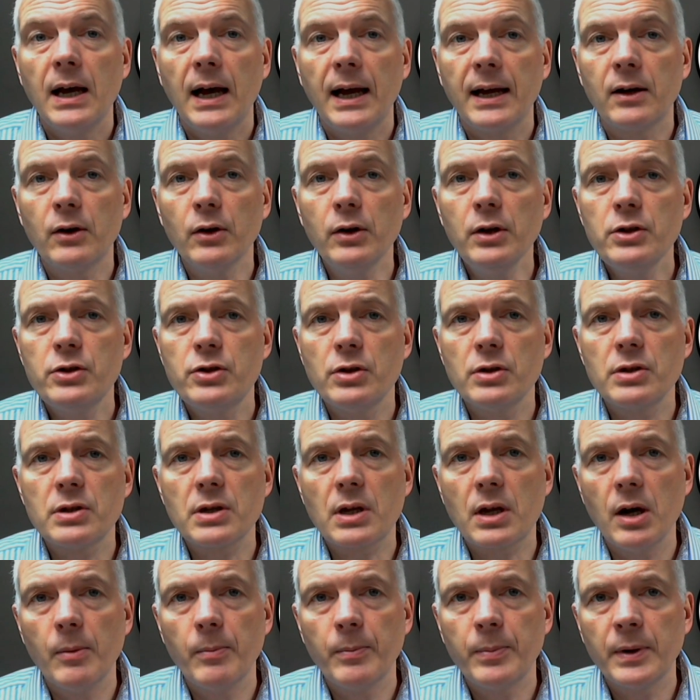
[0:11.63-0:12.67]
I'm going to choose a
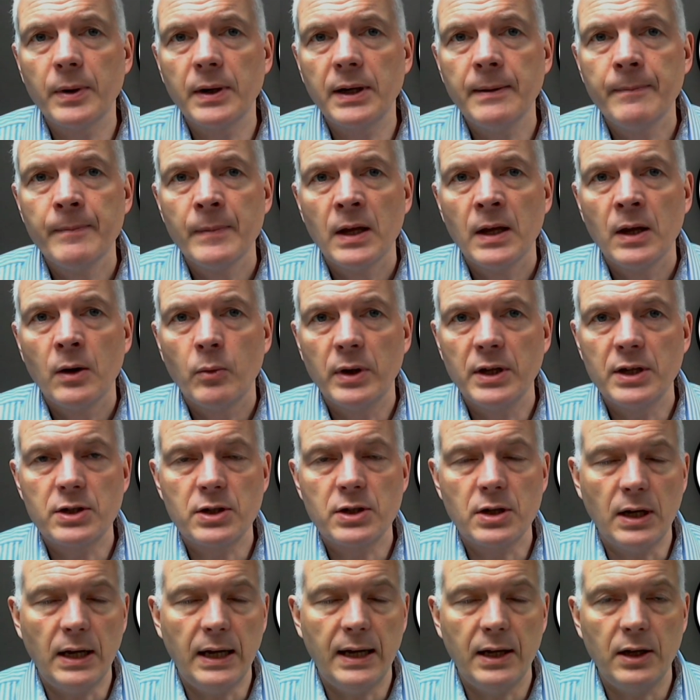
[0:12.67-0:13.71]
company
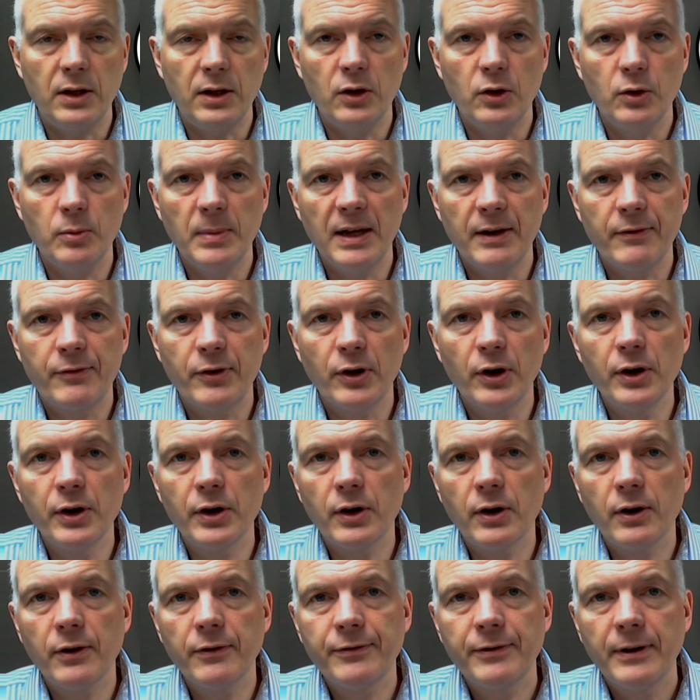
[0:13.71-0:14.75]
which you may have heard
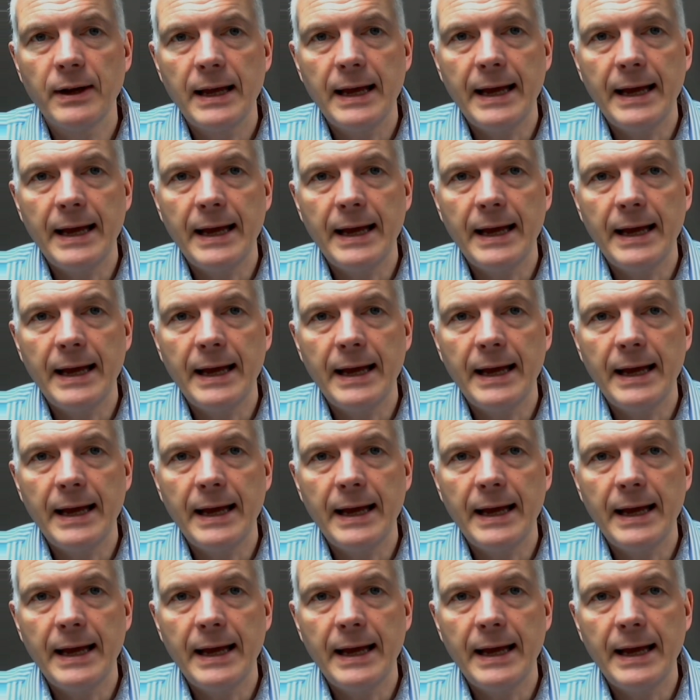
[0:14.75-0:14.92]
of,